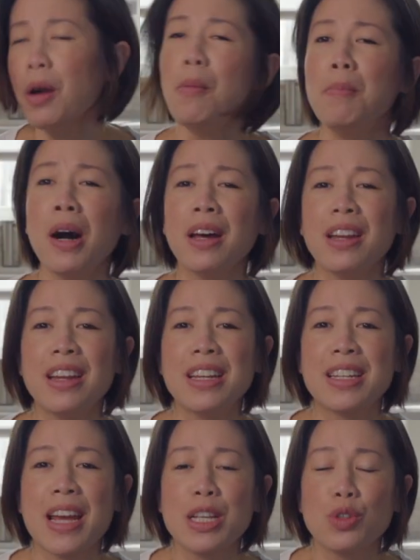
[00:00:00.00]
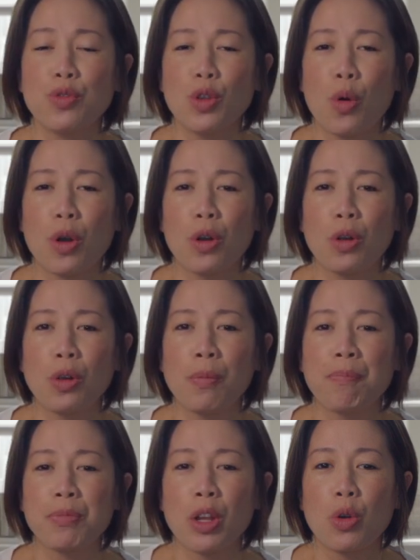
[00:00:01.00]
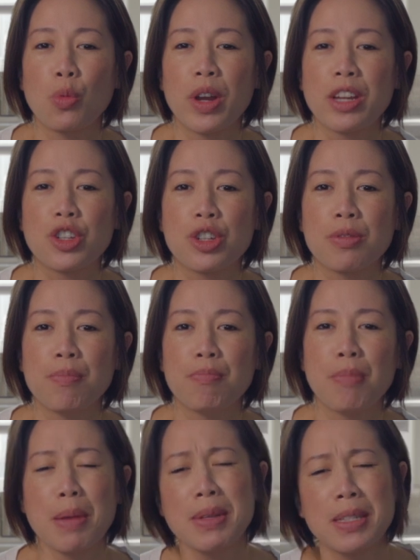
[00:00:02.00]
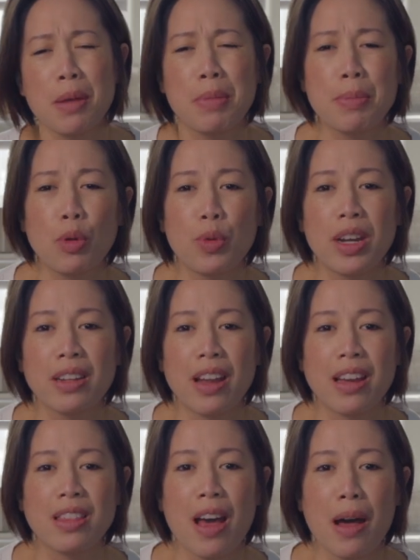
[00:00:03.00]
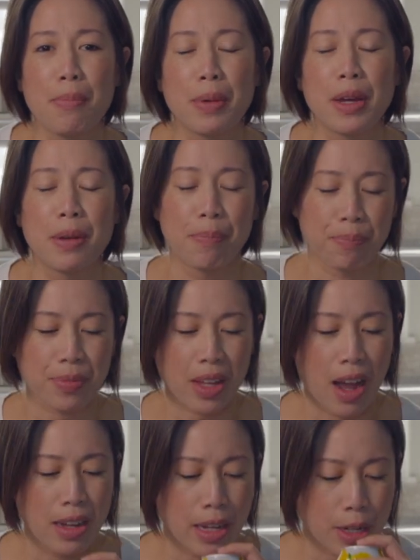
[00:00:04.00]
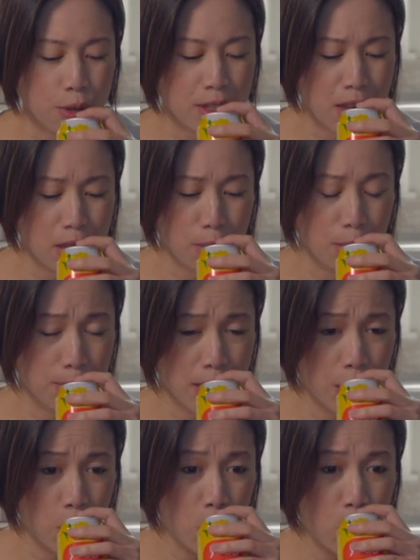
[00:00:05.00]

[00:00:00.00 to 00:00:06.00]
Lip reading: But it tastes floral, which maybe some people wouldn't like that, but I like chrysanthemum tea.